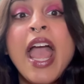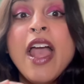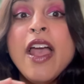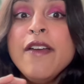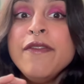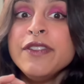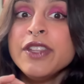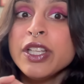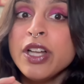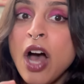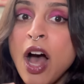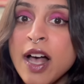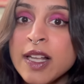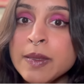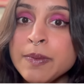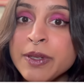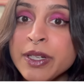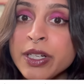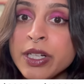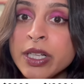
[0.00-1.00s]
If the
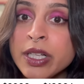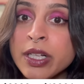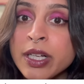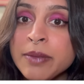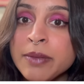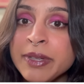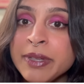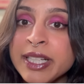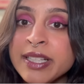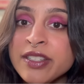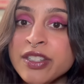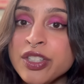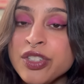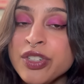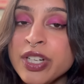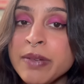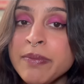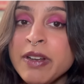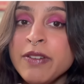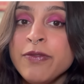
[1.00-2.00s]
hospital completes the
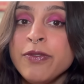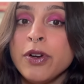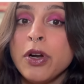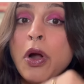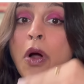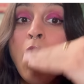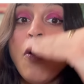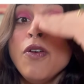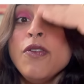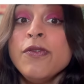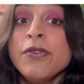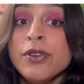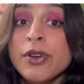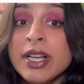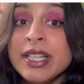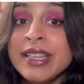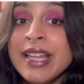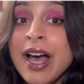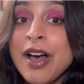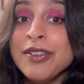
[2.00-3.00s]
treatment for
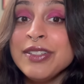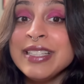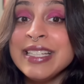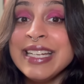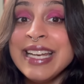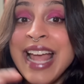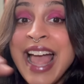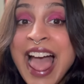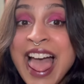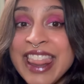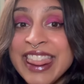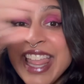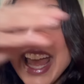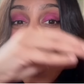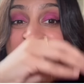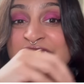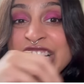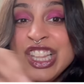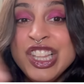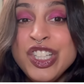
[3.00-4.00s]
over $1,000,
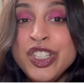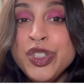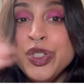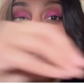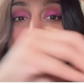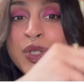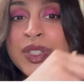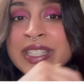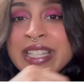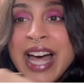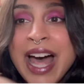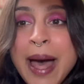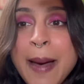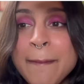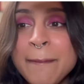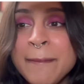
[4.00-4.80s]
they lose that